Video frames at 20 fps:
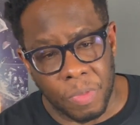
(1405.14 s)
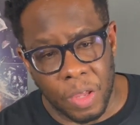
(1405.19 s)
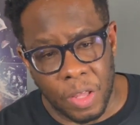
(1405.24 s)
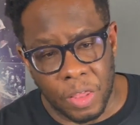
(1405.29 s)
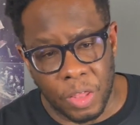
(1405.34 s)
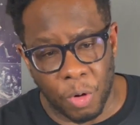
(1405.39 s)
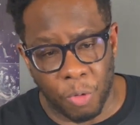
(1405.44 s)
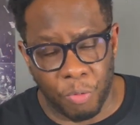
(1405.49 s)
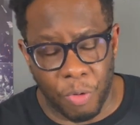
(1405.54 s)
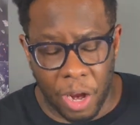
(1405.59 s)

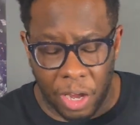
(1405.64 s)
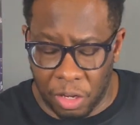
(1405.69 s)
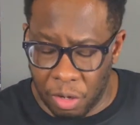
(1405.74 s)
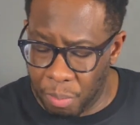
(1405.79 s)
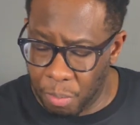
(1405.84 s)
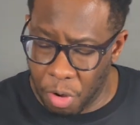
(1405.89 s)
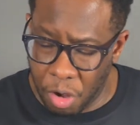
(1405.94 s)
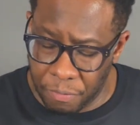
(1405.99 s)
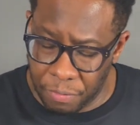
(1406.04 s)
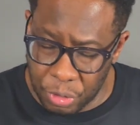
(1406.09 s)
the regular
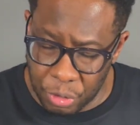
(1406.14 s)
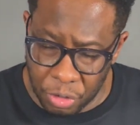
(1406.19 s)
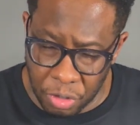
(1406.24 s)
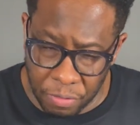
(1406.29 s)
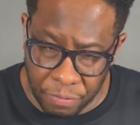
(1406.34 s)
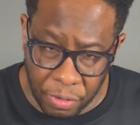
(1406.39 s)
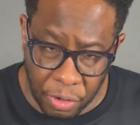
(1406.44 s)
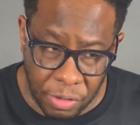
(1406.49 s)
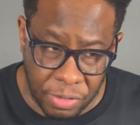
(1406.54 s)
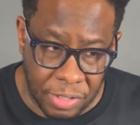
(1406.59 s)
Marvel
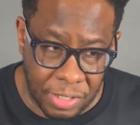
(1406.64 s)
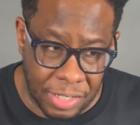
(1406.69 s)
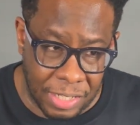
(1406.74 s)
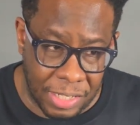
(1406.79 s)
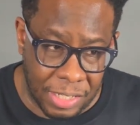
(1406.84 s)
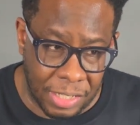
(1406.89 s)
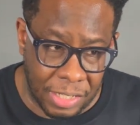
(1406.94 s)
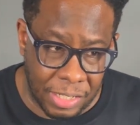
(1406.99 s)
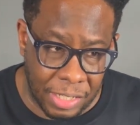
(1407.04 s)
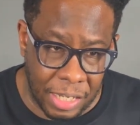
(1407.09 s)
Universe
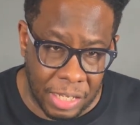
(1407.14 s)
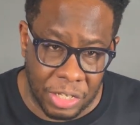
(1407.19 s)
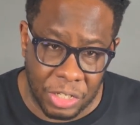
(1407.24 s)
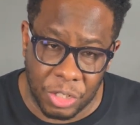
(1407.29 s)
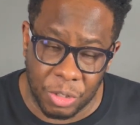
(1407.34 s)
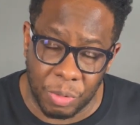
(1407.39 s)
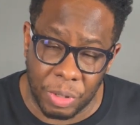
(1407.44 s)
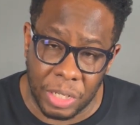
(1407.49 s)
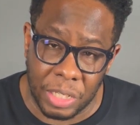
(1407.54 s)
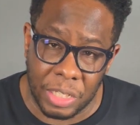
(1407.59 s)
ceased
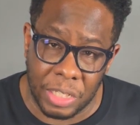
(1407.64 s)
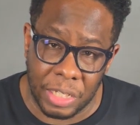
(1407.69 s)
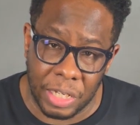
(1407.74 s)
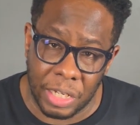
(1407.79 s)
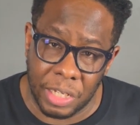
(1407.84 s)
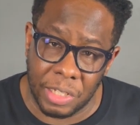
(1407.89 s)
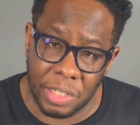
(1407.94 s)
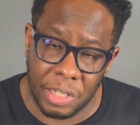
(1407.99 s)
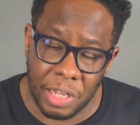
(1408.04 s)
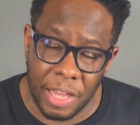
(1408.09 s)
to
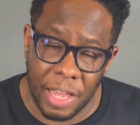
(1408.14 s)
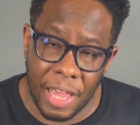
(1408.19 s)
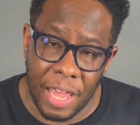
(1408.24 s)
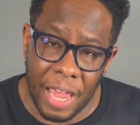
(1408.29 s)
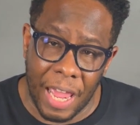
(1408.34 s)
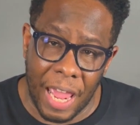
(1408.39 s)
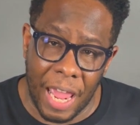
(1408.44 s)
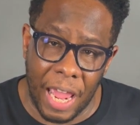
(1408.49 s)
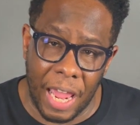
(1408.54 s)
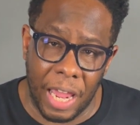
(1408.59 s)
exist
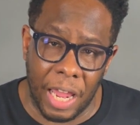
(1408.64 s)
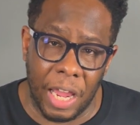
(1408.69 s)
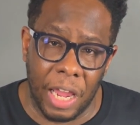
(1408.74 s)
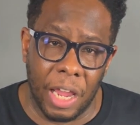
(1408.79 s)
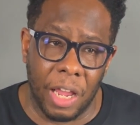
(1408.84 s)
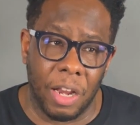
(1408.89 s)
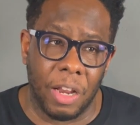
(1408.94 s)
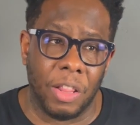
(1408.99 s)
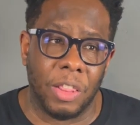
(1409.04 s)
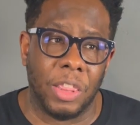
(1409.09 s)

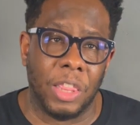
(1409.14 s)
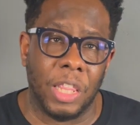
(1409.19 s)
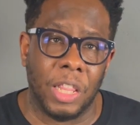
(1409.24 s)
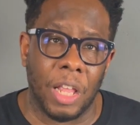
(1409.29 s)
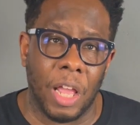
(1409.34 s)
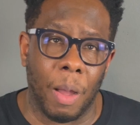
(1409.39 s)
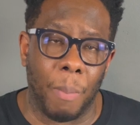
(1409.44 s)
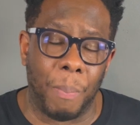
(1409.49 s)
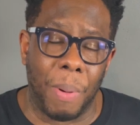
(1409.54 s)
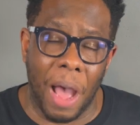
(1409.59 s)
and
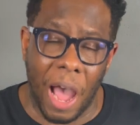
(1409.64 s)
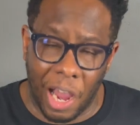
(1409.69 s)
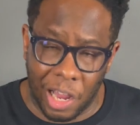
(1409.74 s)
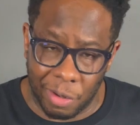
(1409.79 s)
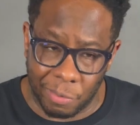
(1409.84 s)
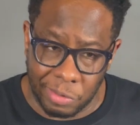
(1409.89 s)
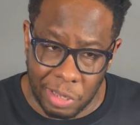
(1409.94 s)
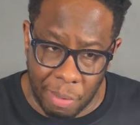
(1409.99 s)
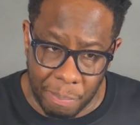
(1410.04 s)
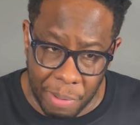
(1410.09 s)

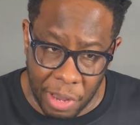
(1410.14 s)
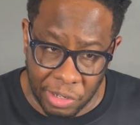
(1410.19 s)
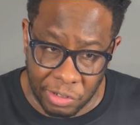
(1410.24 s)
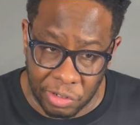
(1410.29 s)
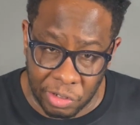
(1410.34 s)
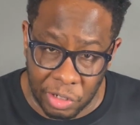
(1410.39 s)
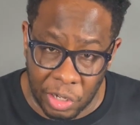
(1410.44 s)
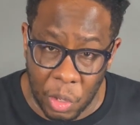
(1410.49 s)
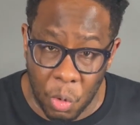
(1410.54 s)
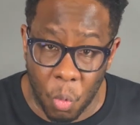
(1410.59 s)
Apocalypse had
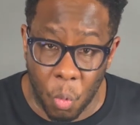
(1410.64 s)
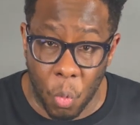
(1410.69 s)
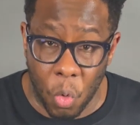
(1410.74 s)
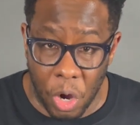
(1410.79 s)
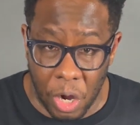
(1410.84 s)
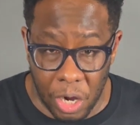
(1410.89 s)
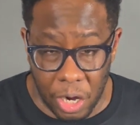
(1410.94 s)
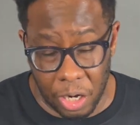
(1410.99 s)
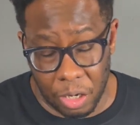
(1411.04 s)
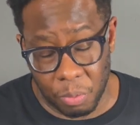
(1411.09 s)
basically
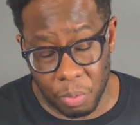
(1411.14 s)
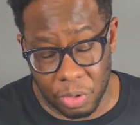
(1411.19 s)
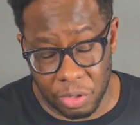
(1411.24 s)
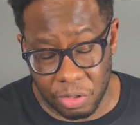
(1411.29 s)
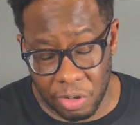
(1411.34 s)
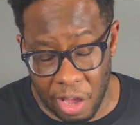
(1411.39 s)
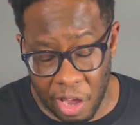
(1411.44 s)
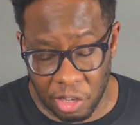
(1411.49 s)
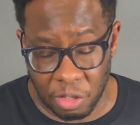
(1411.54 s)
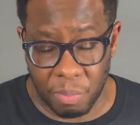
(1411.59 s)
won, which was
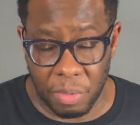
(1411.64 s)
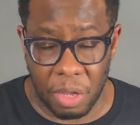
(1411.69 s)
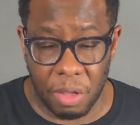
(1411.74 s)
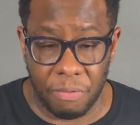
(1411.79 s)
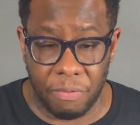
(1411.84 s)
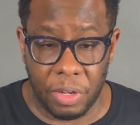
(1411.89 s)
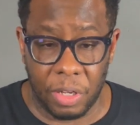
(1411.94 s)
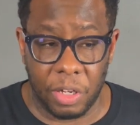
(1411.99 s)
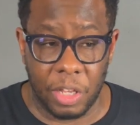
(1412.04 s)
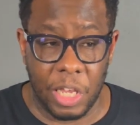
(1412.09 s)
the X-Men
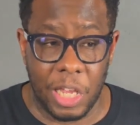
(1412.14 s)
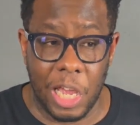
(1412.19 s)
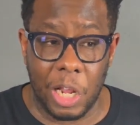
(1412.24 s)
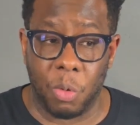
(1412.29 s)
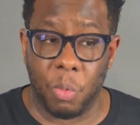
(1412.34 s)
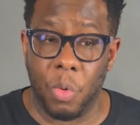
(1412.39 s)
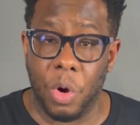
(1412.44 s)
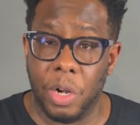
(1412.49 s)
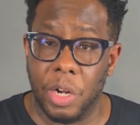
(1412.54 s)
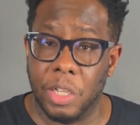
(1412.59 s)
villain. He
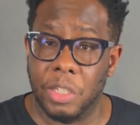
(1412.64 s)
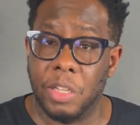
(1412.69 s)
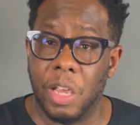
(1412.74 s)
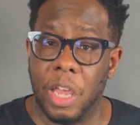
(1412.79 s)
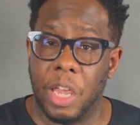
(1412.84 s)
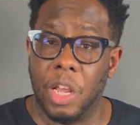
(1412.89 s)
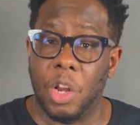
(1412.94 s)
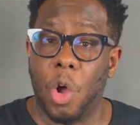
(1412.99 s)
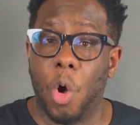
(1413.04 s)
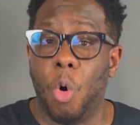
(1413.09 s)
had won and
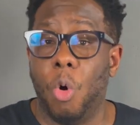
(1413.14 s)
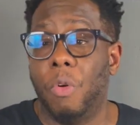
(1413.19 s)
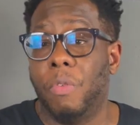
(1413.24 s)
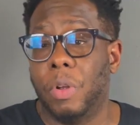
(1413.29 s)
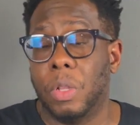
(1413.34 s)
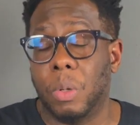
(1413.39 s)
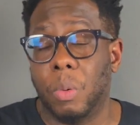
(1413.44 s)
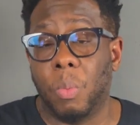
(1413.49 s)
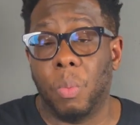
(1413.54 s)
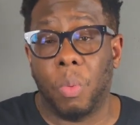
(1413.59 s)
taken over
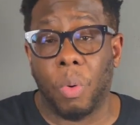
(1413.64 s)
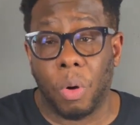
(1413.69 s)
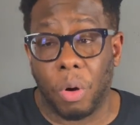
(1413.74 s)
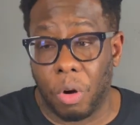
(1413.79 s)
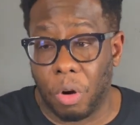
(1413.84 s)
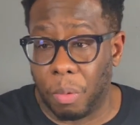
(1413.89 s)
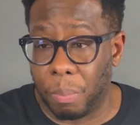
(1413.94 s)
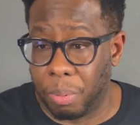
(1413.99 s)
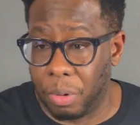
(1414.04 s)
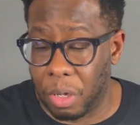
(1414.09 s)
the
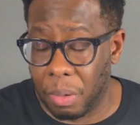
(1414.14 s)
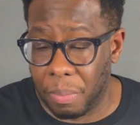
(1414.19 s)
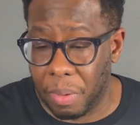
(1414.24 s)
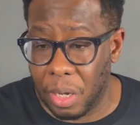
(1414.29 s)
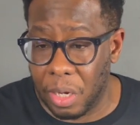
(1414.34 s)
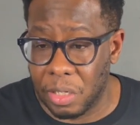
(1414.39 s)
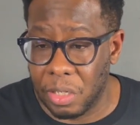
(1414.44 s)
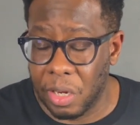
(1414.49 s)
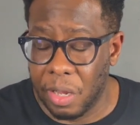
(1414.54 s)
world pretty much.